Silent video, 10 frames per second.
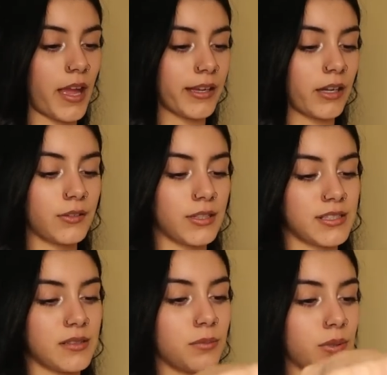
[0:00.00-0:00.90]
I got
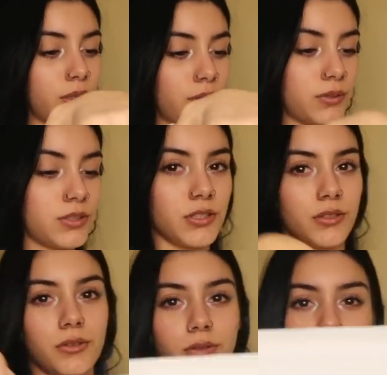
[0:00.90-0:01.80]
these in blue
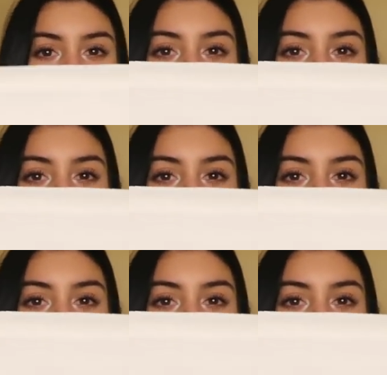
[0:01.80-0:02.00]
too.